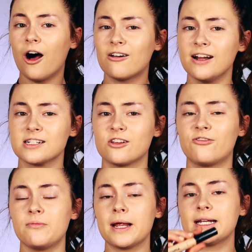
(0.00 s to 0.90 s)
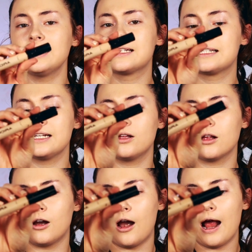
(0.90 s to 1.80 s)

All right, so for my concealer,